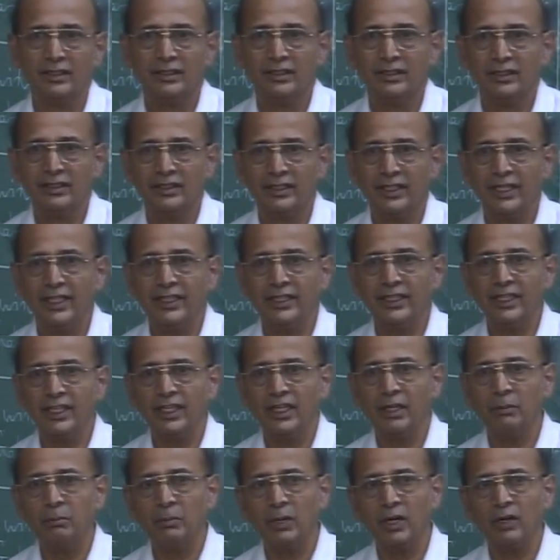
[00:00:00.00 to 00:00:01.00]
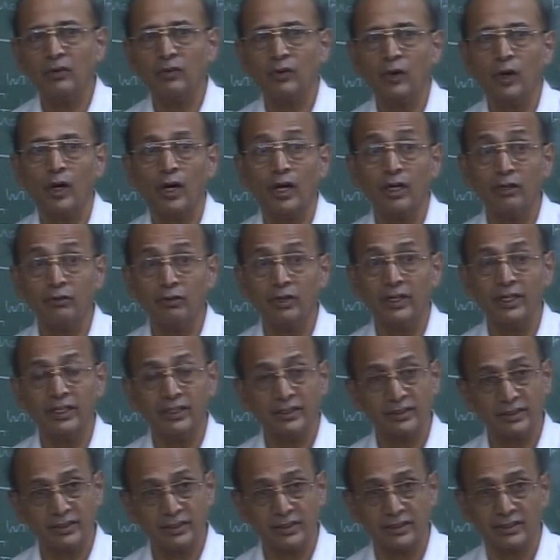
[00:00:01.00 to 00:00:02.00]
then the number of odd
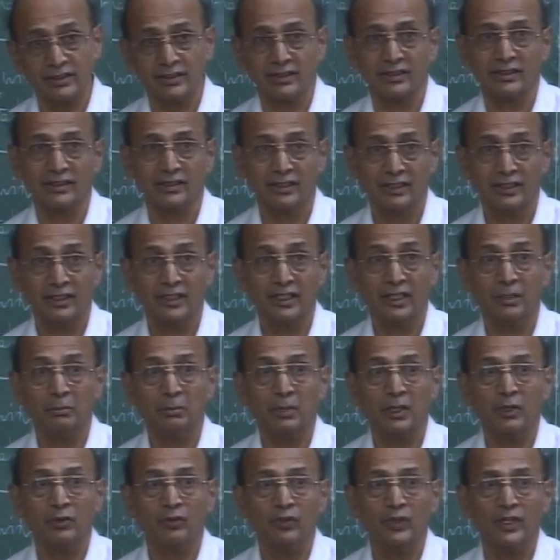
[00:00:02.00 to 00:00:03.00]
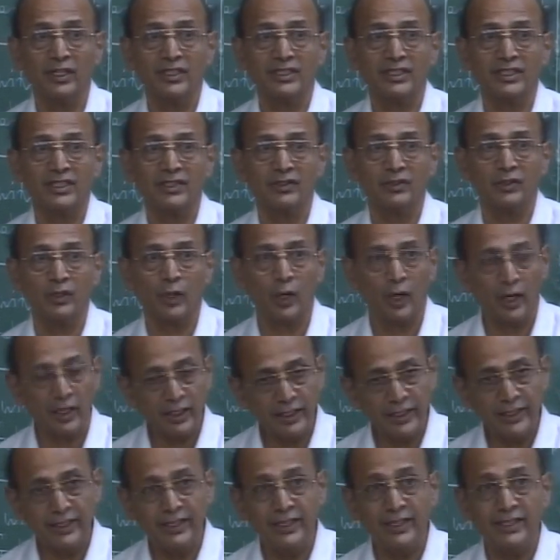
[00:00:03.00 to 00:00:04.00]
vertices, with odd
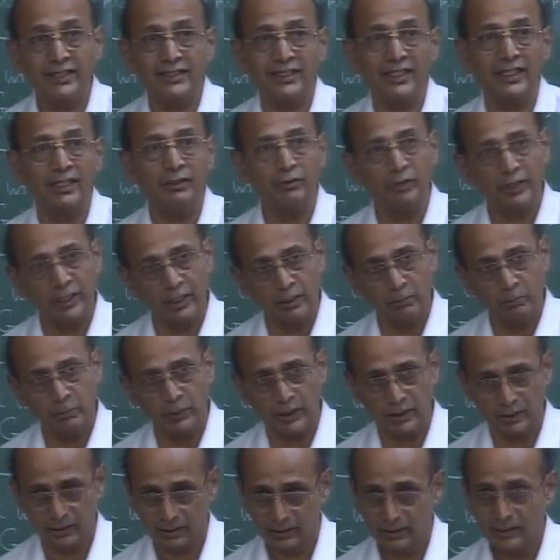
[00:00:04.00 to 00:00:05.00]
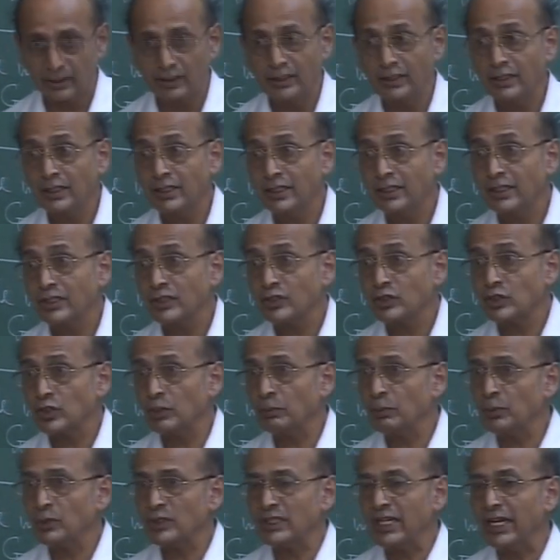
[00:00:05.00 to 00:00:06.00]
degree is an even number.
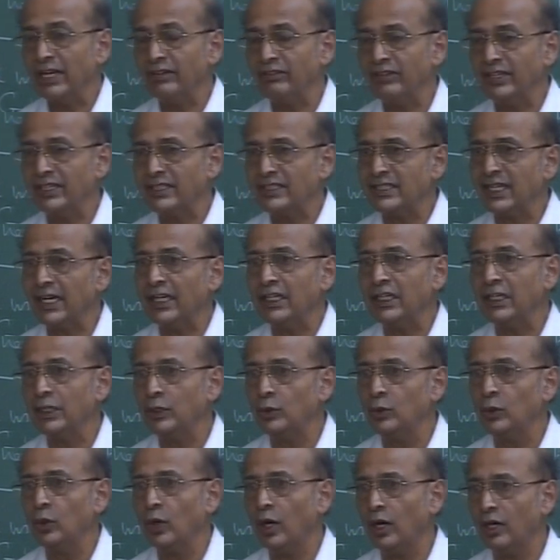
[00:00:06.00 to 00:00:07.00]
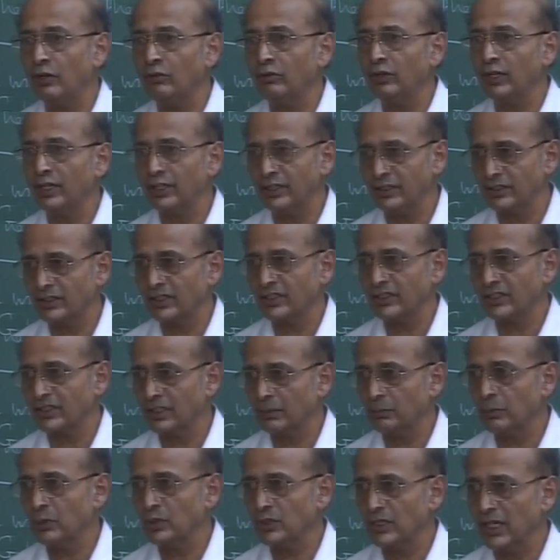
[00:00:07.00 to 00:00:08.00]
Suppose I have exactly two odd vertices.
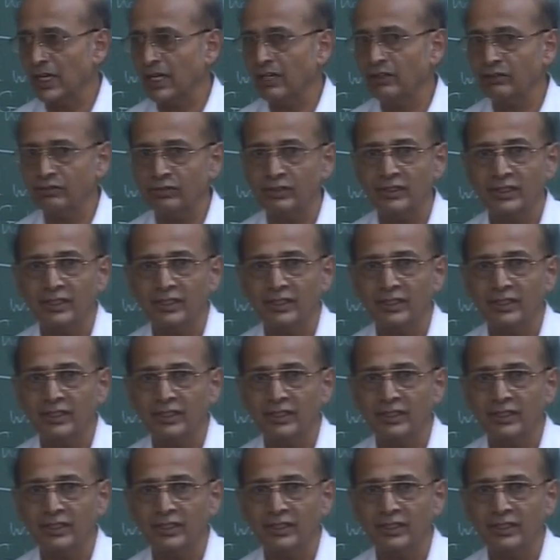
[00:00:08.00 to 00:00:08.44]
Suppose I have